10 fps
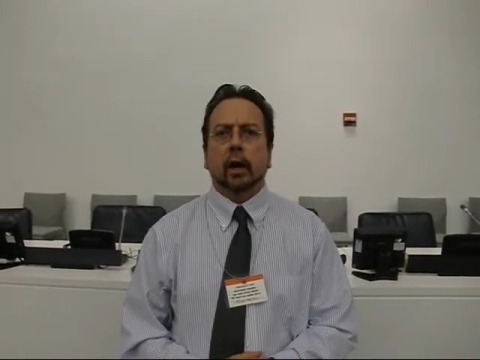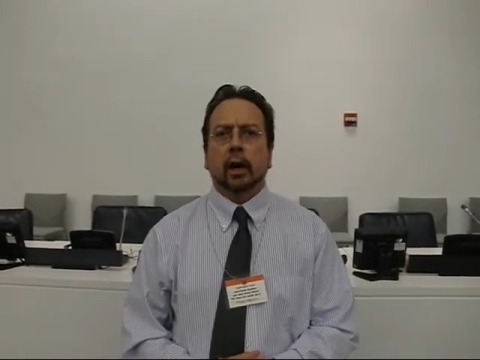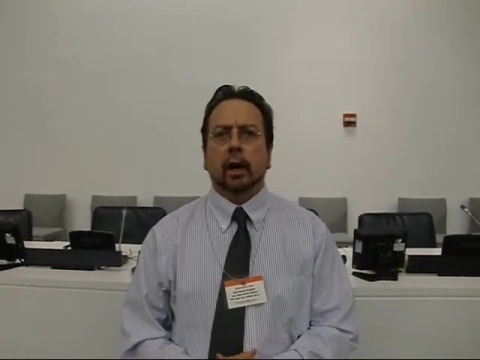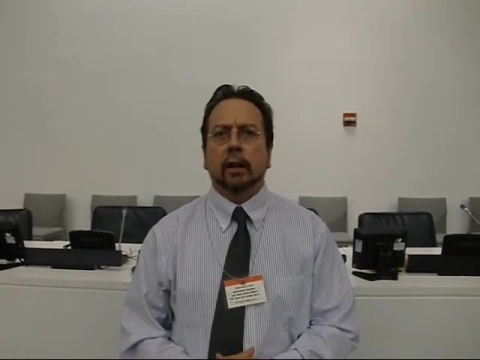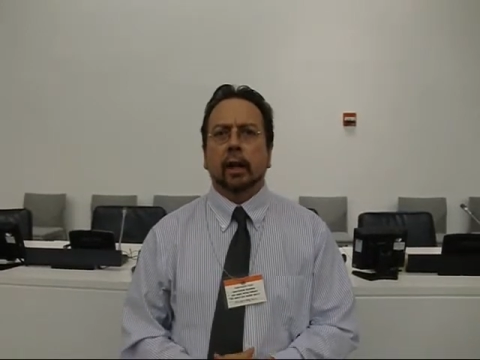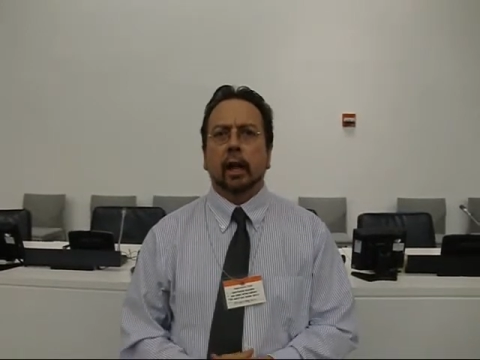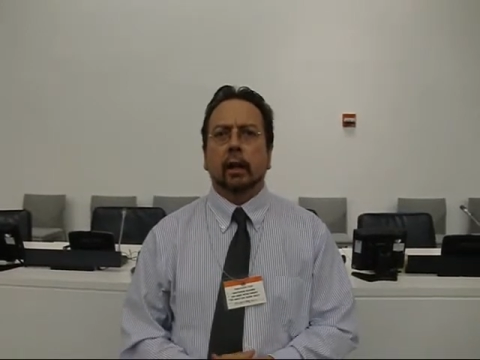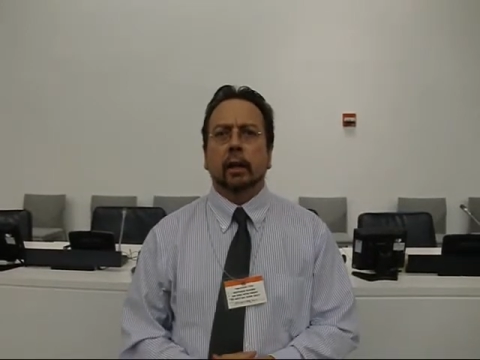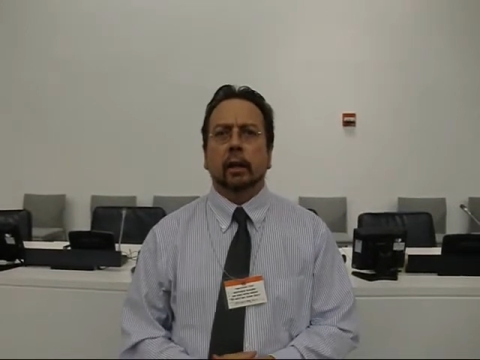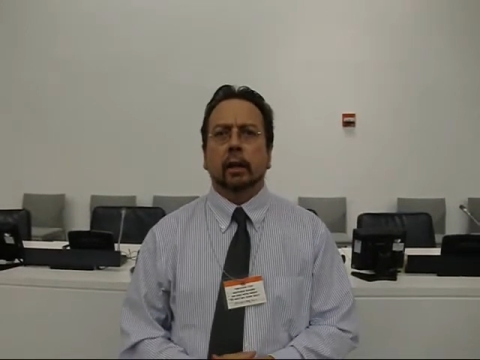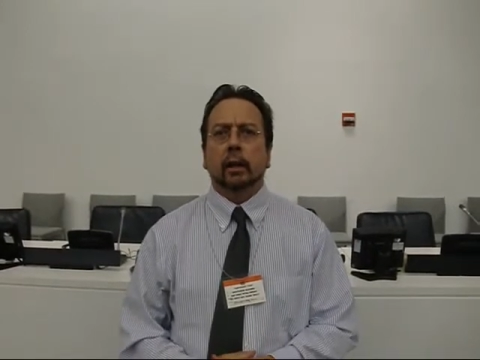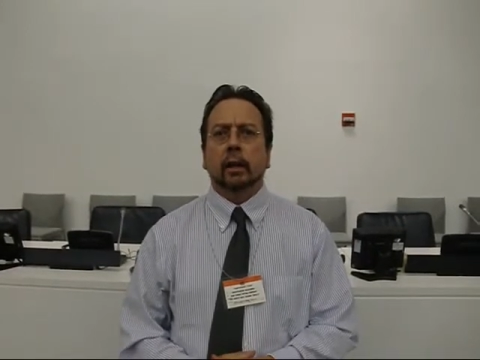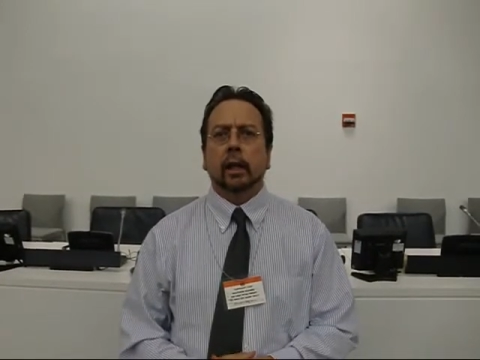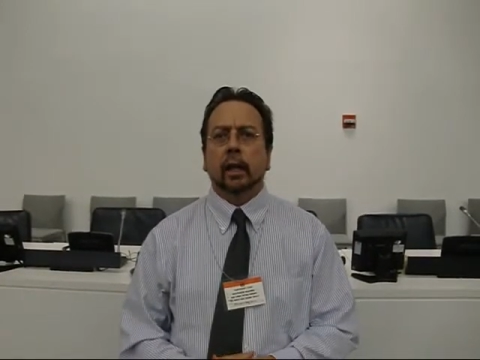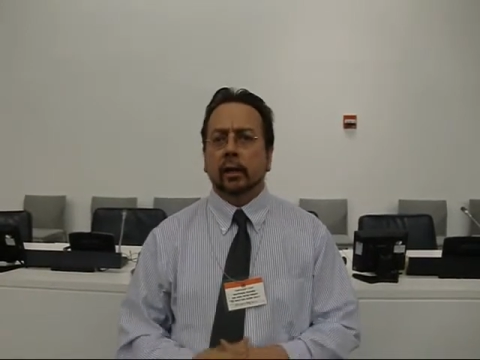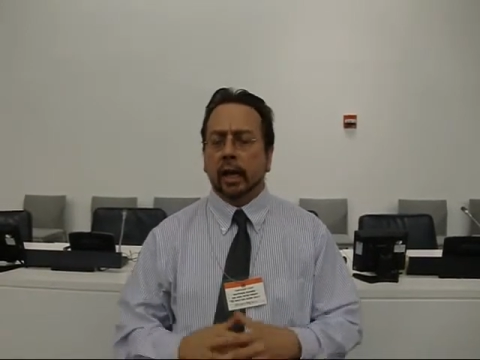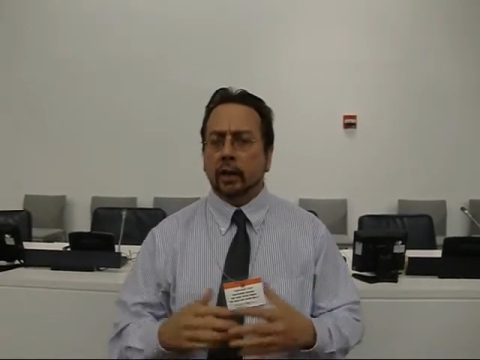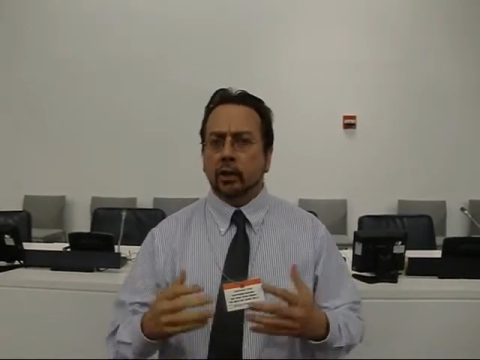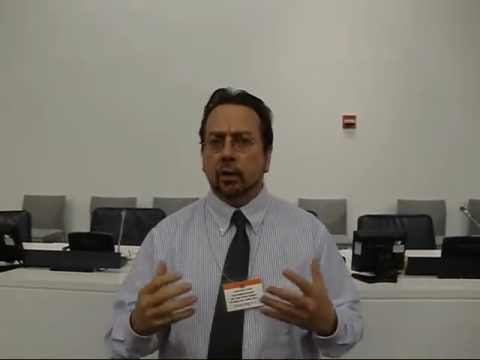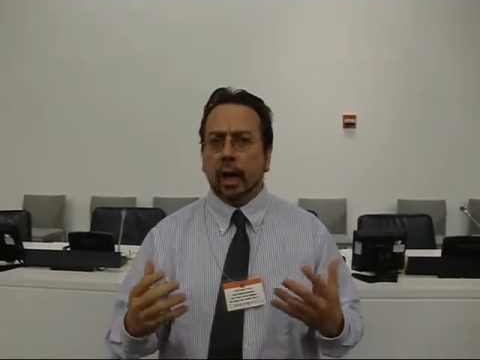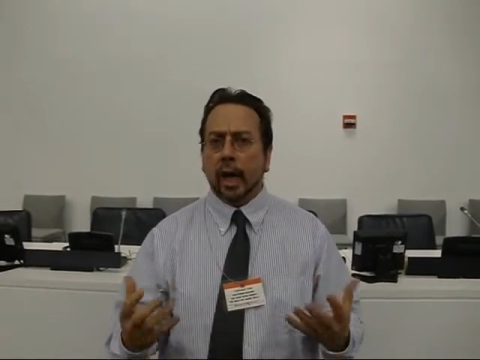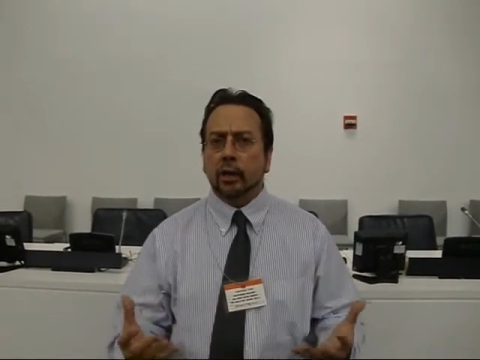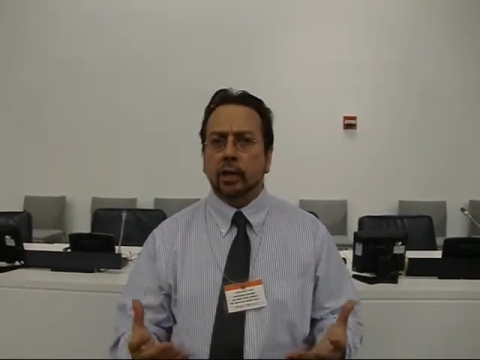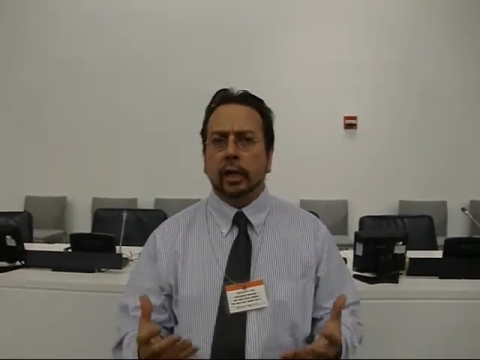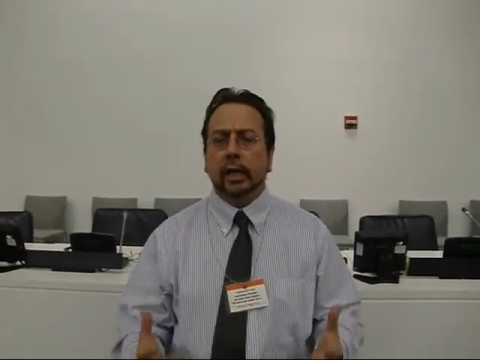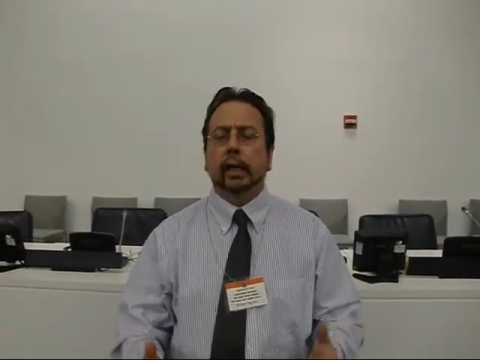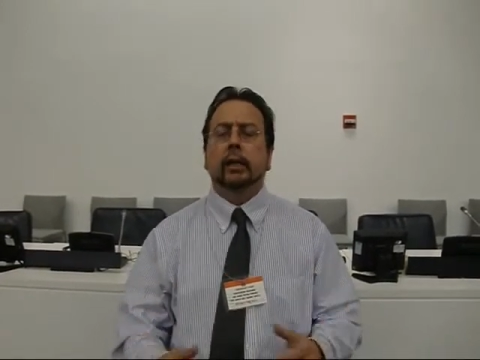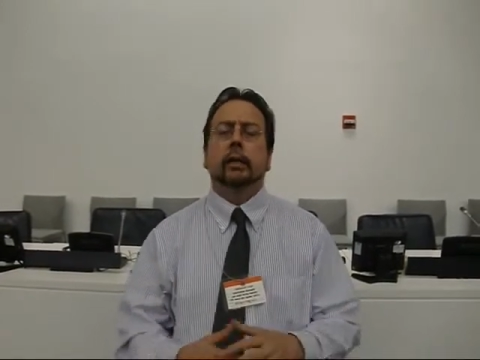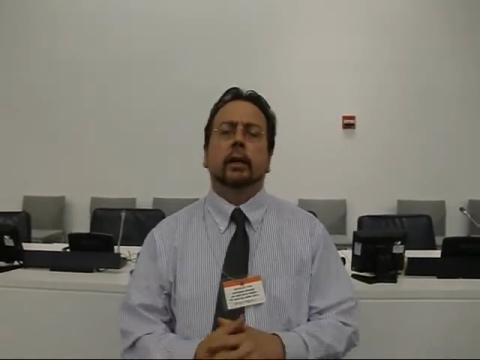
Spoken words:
on international action needed